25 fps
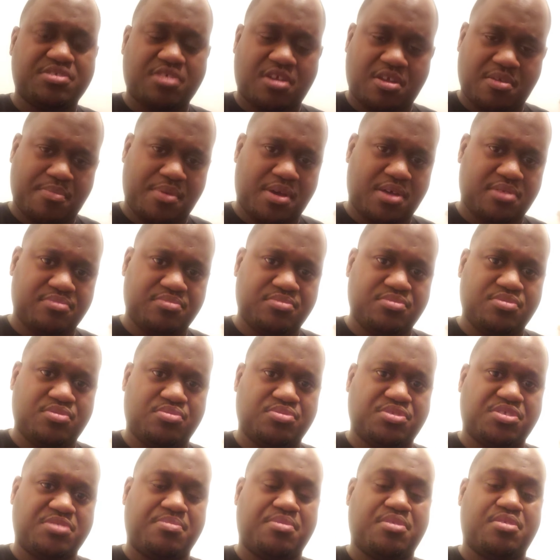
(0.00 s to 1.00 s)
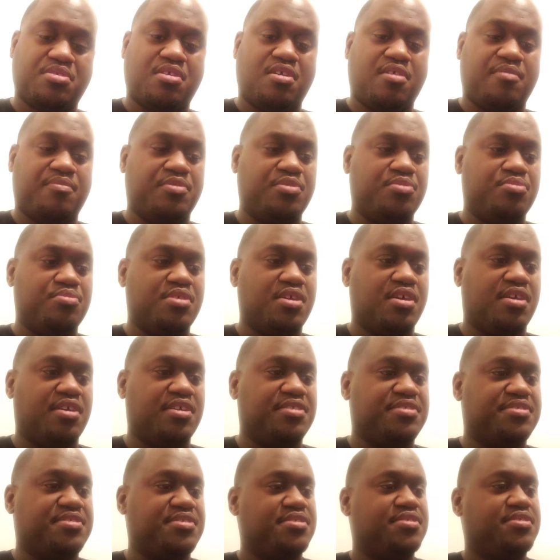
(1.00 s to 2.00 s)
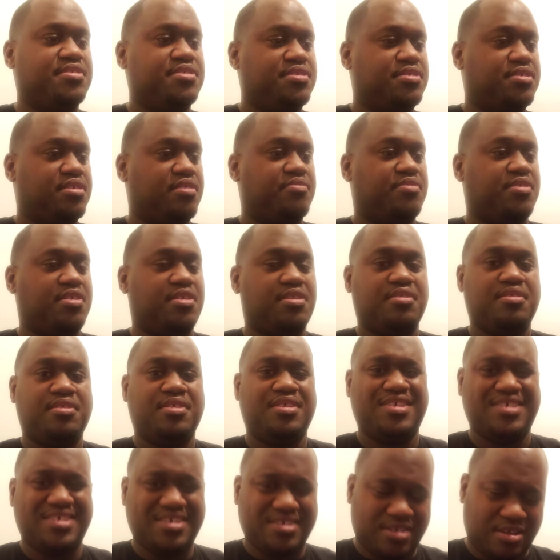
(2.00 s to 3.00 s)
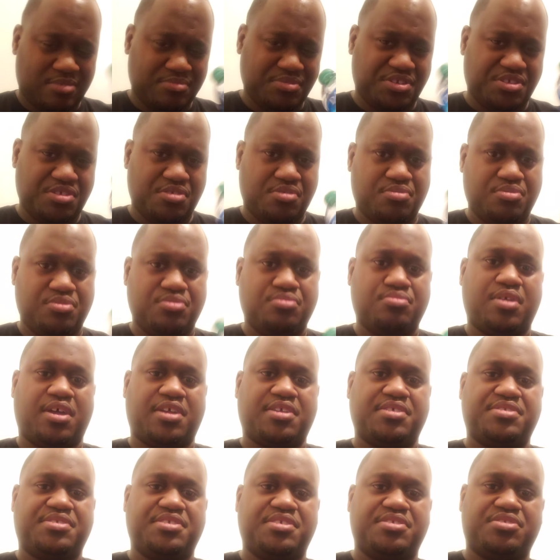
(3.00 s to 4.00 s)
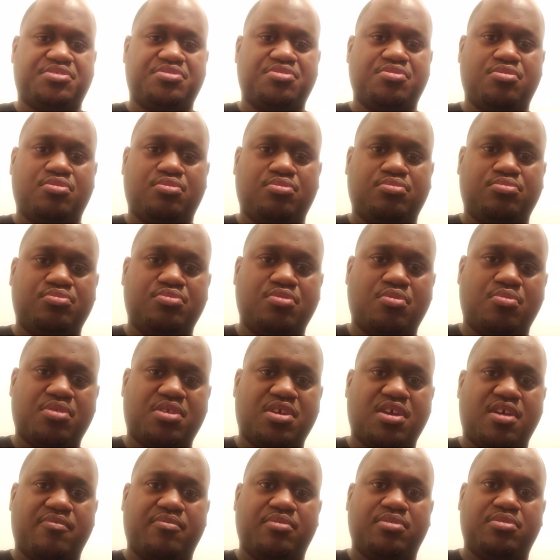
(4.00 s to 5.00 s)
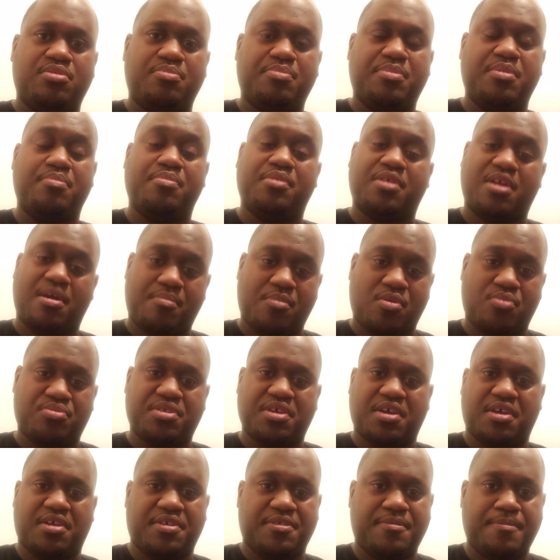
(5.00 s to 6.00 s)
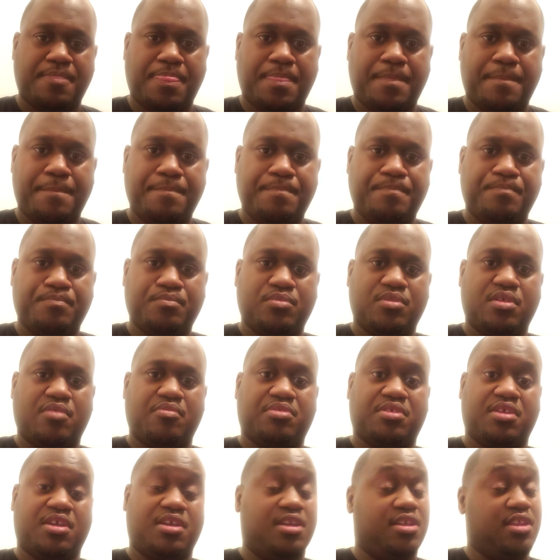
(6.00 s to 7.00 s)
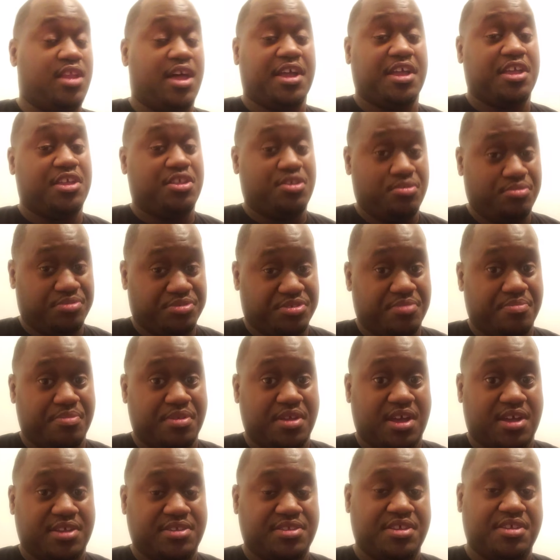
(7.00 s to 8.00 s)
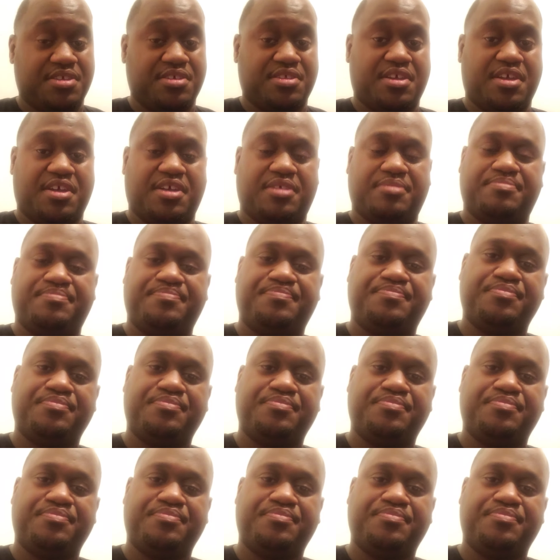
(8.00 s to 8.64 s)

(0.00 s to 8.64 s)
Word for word: Sorry about, you know, some of the coughing, you guys. Everything. I'm still, like I said, still, you know, recovering a little bit, but I'm okay. Everything ain't like it used to be, I tell you that.